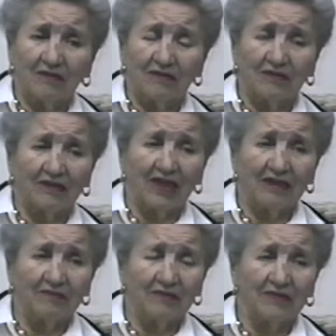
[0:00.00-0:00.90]
all the
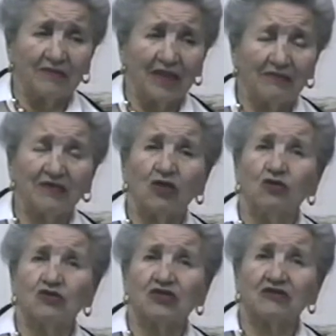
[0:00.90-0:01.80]
time having
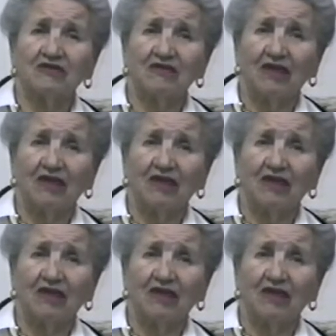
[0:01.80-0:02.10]
orgies